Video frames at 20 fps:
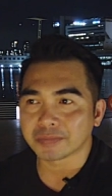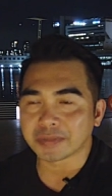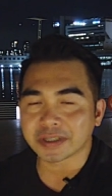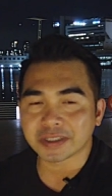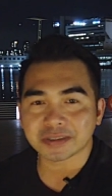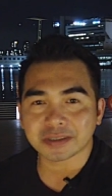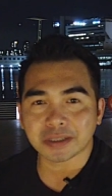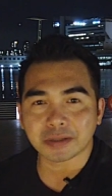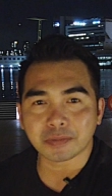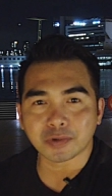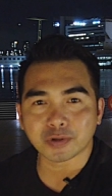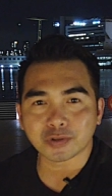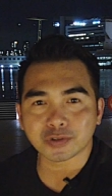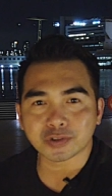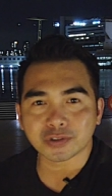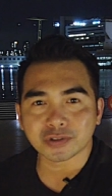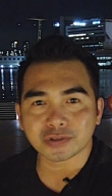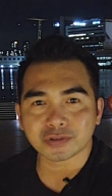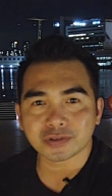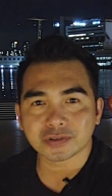mixed
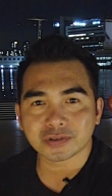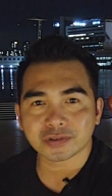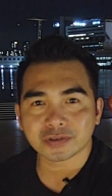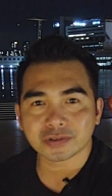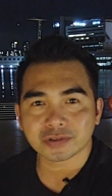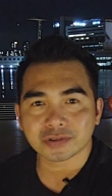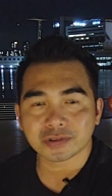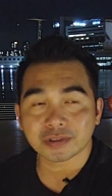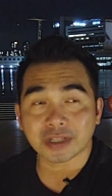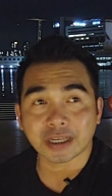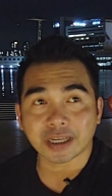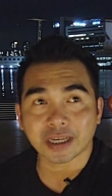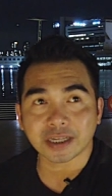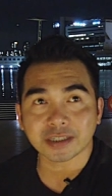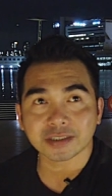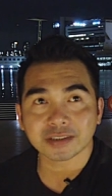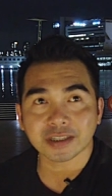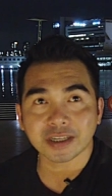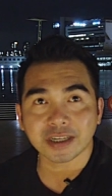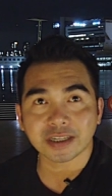emotions. Like
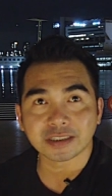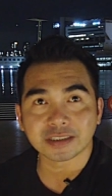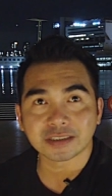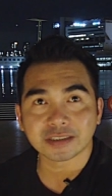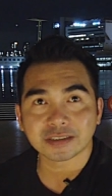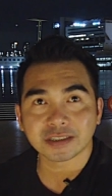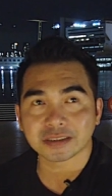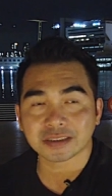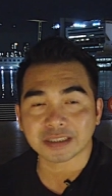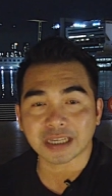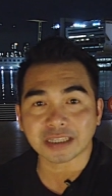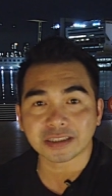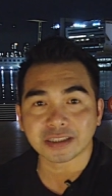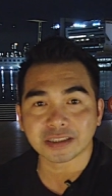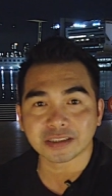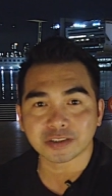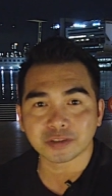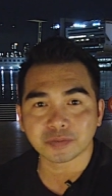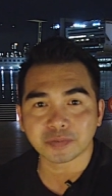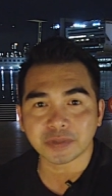I said, it
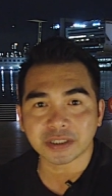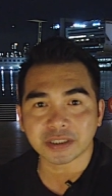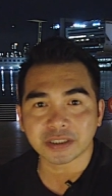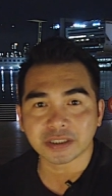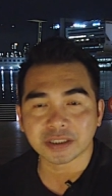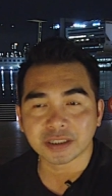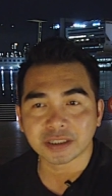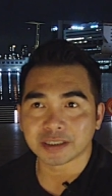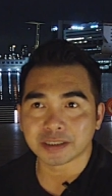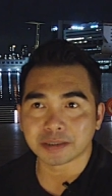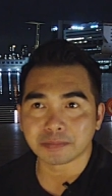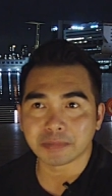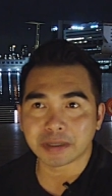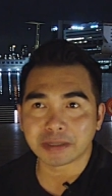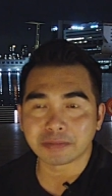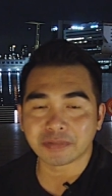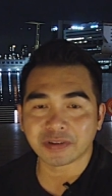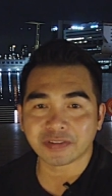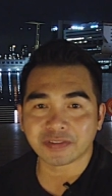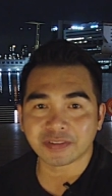saddens me. It
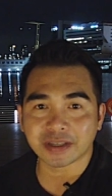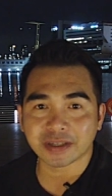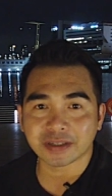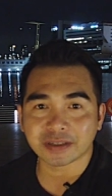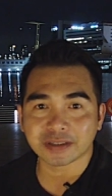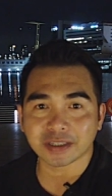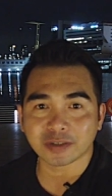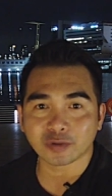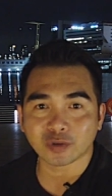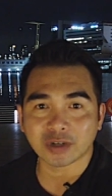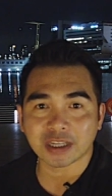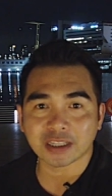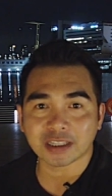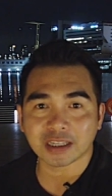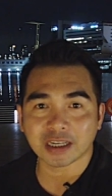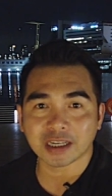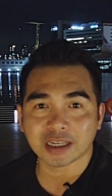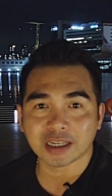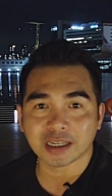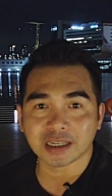made me think na wala
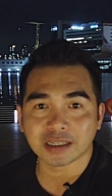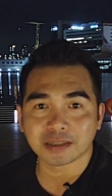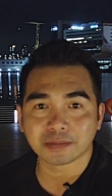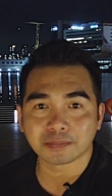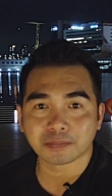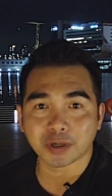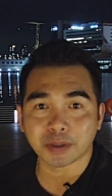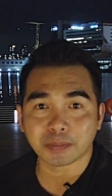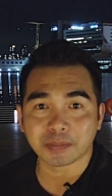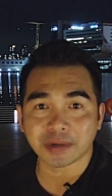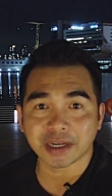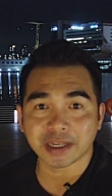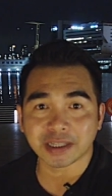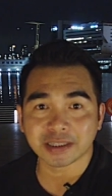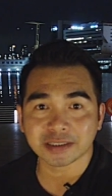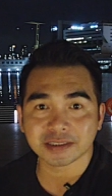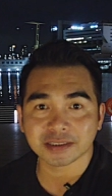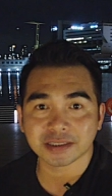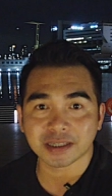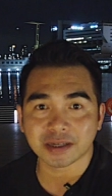talagang
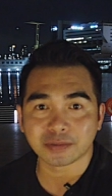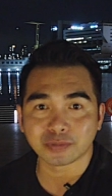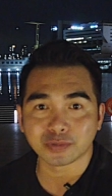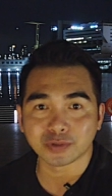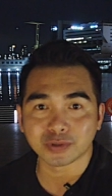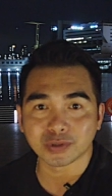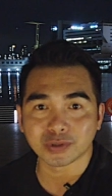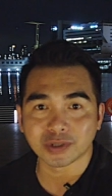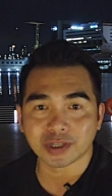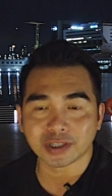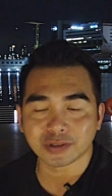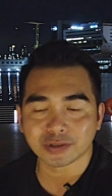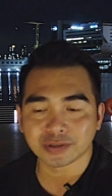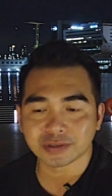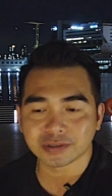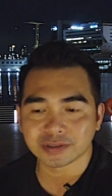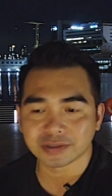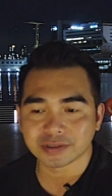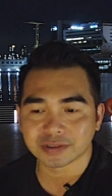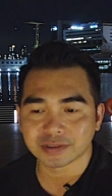permanent sa mundo na
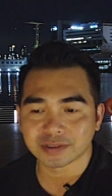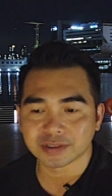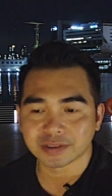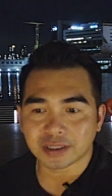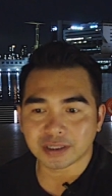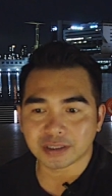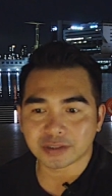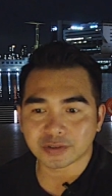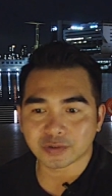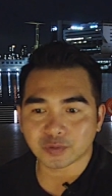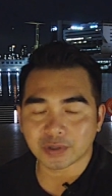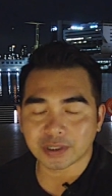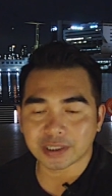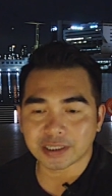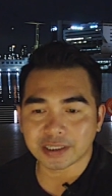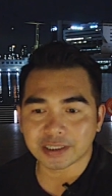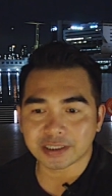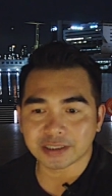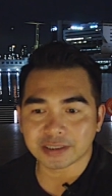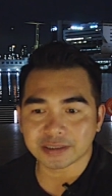to. It's
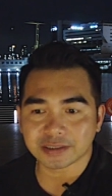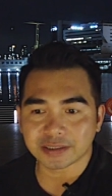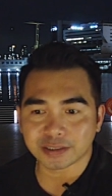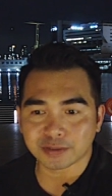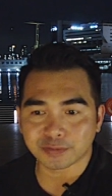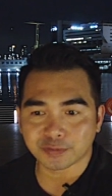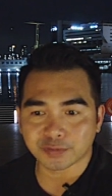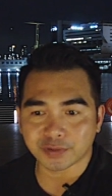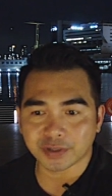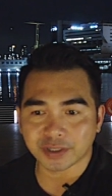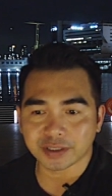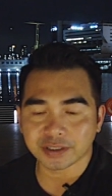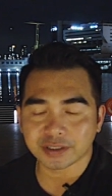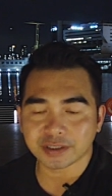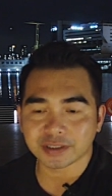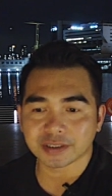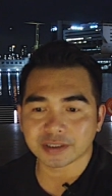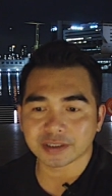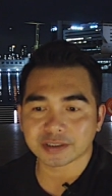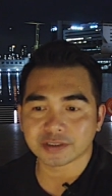really
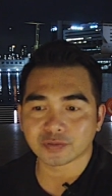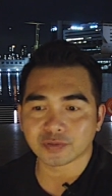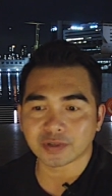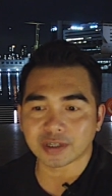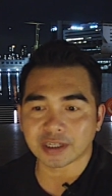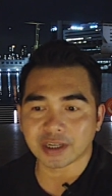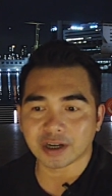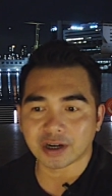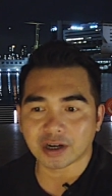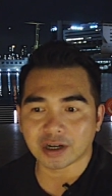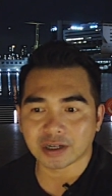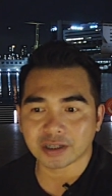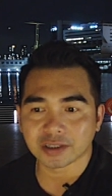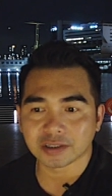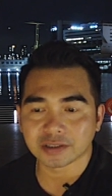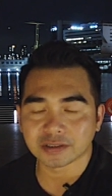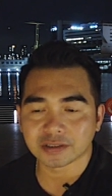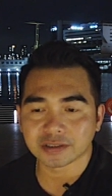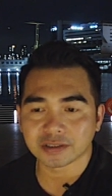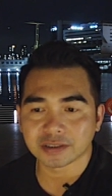different, it's really
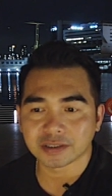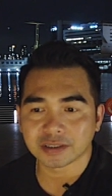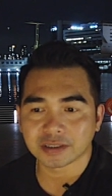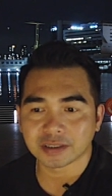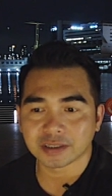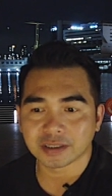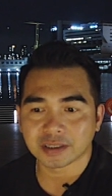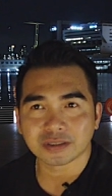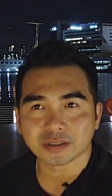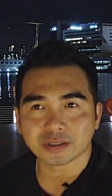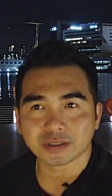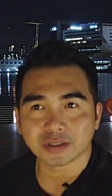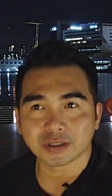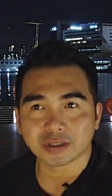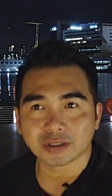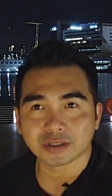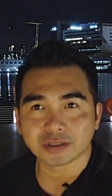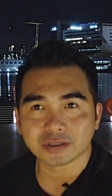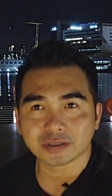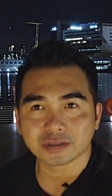hard,
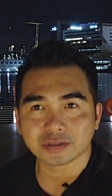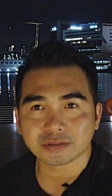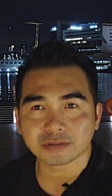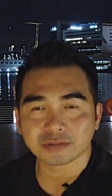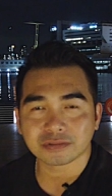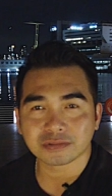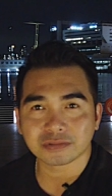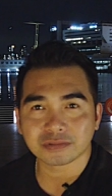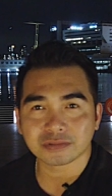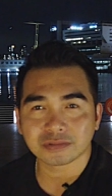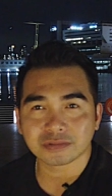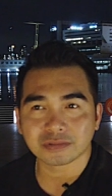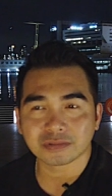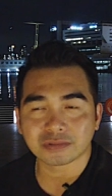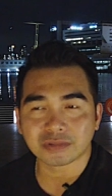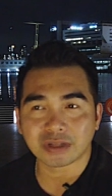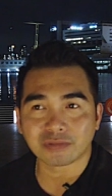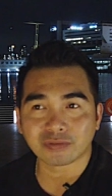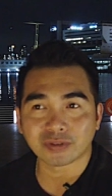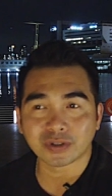you know?
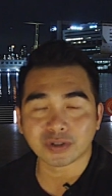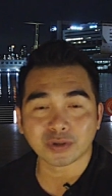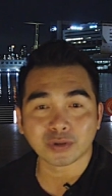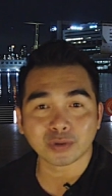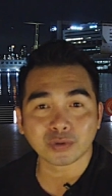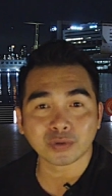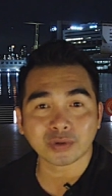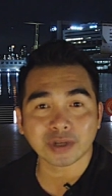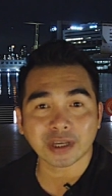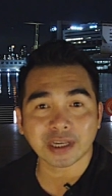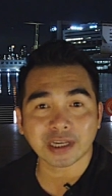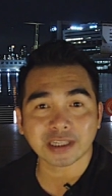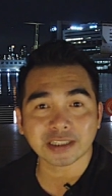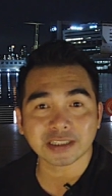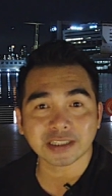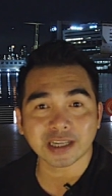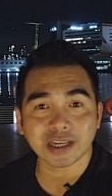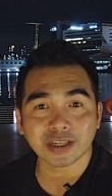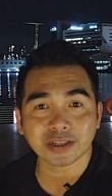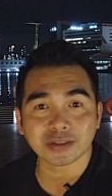Never know kung
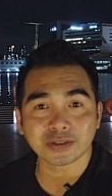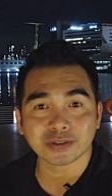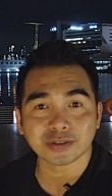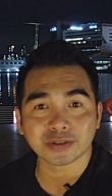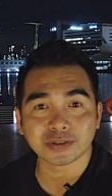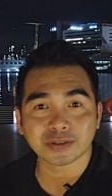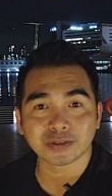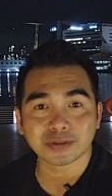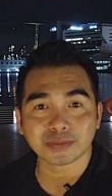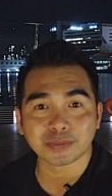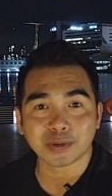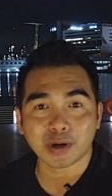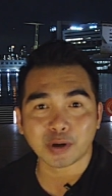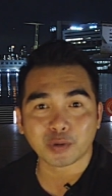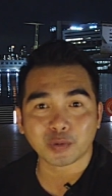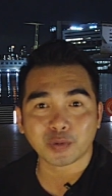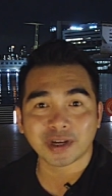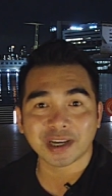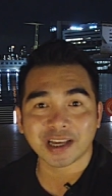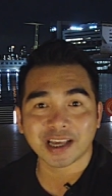kailan tayo
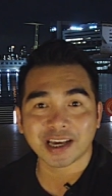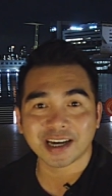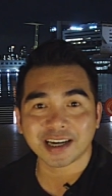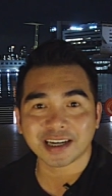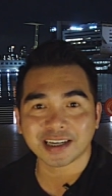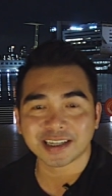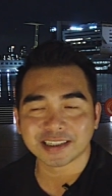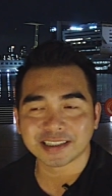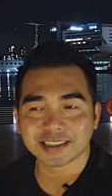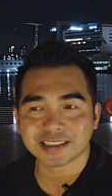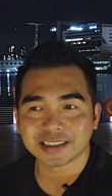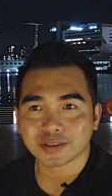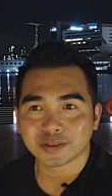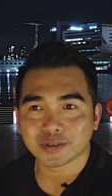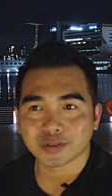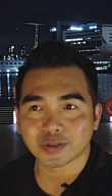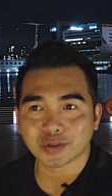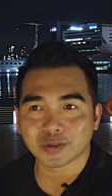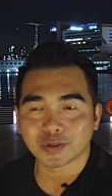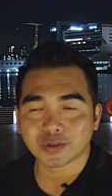mawawala.
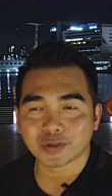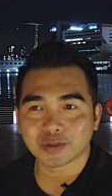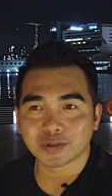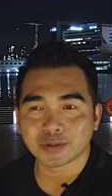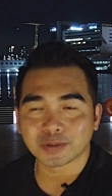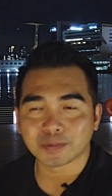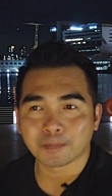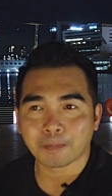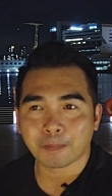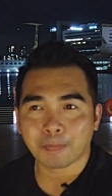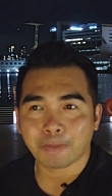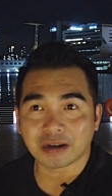So,